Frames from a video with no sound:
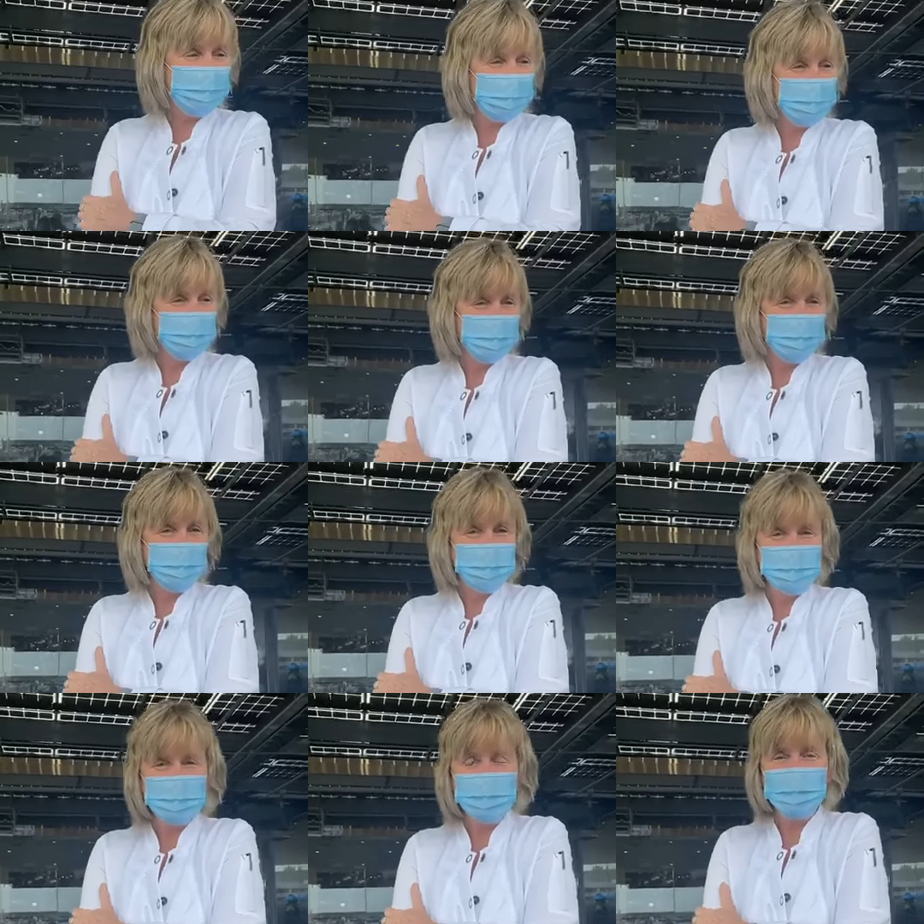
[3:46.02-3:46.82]
I mean, this
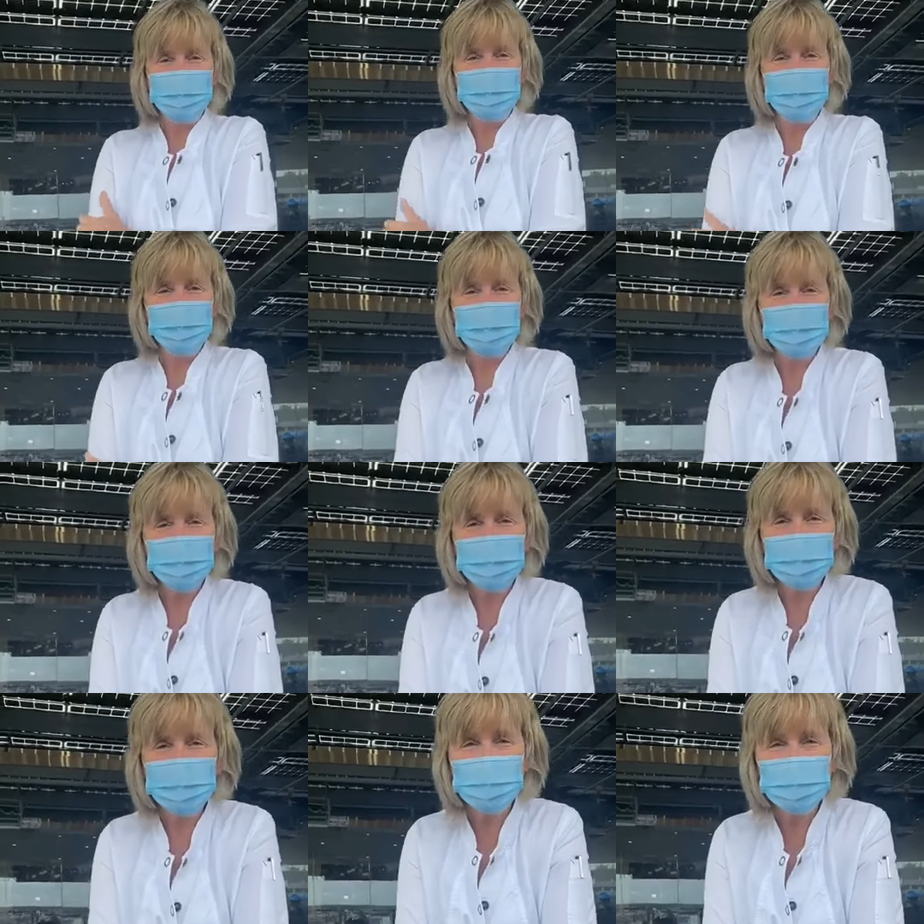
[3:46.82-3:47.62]
is your
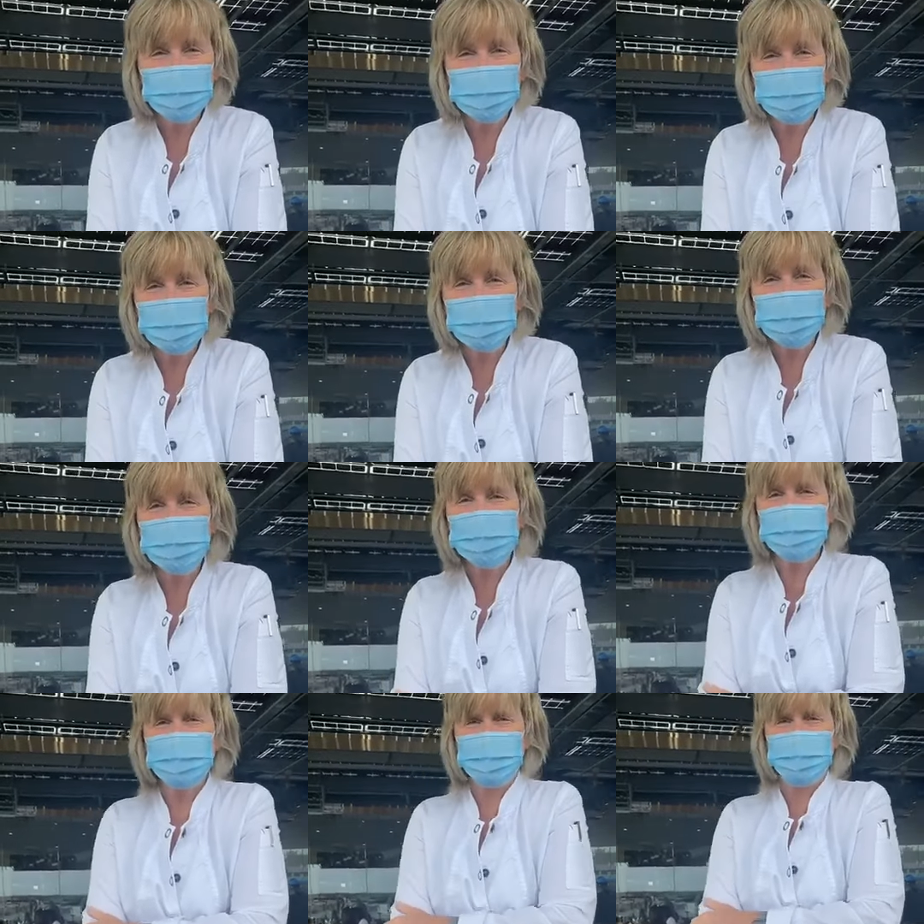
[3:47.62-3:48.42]
passion in
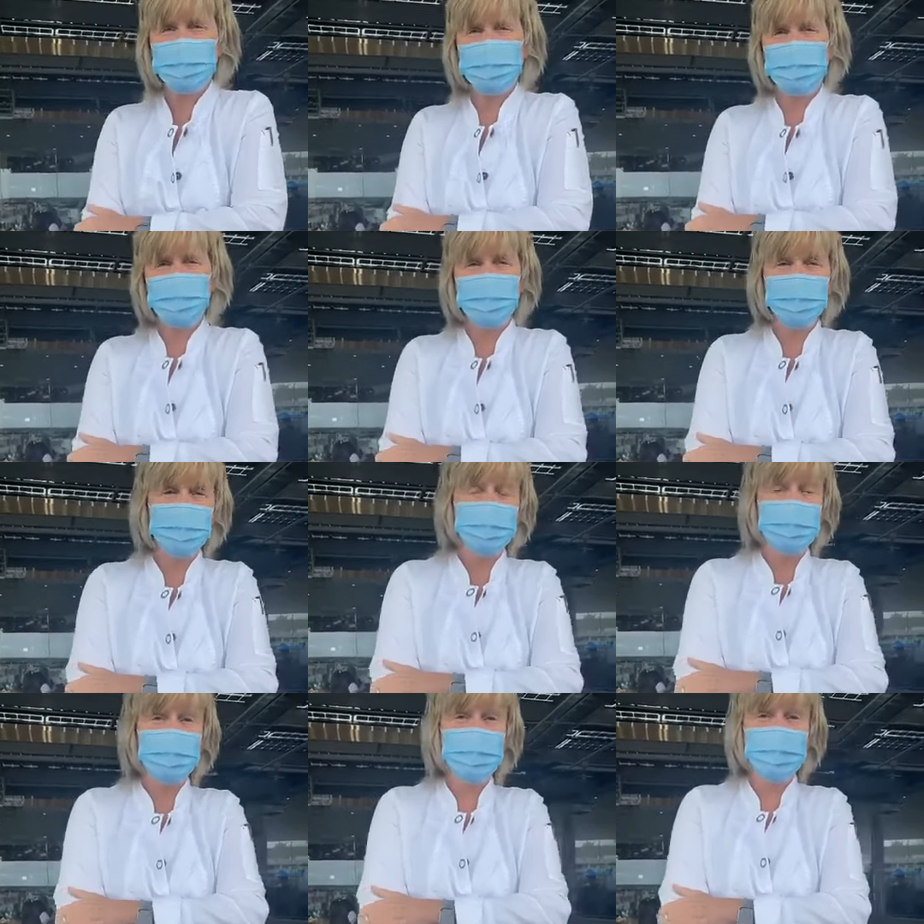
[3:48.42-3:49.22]
life, so being
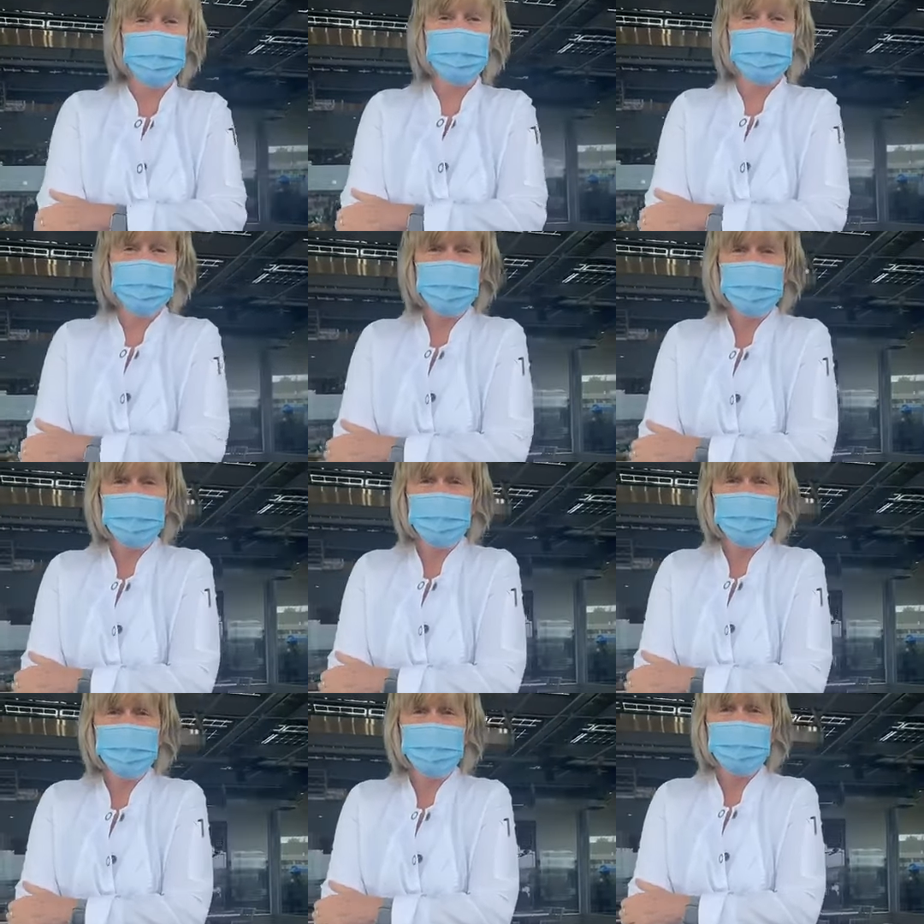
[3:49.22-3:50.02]
home with the
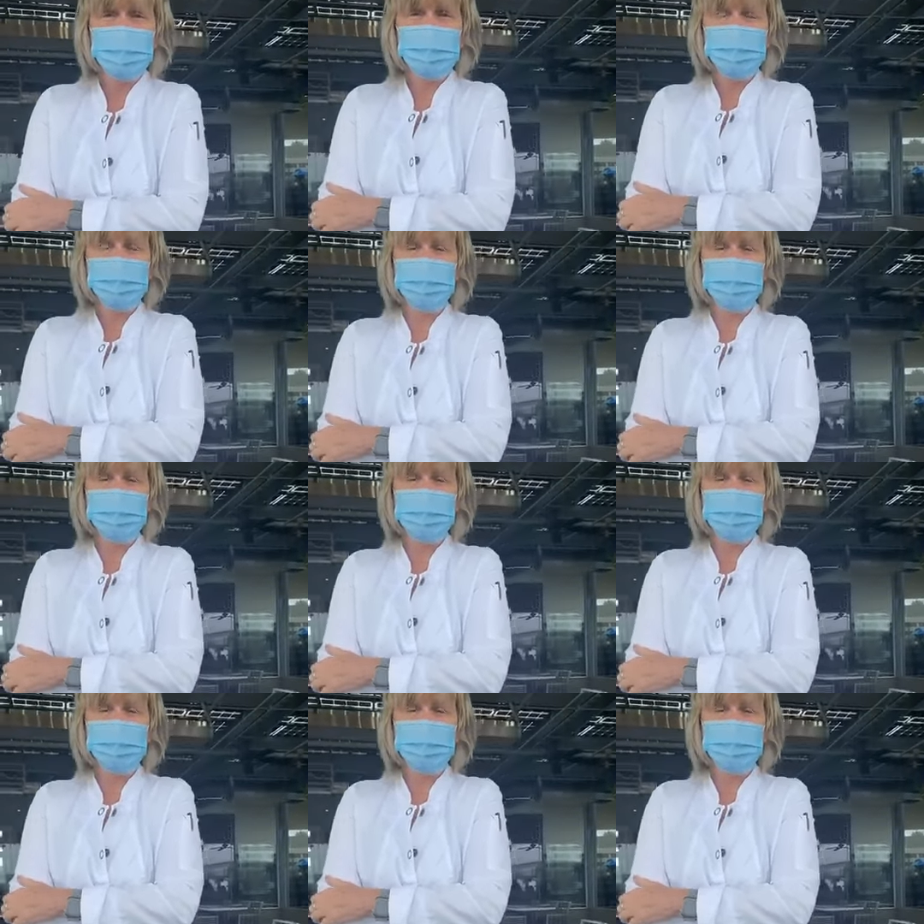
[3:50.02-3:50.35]
doggies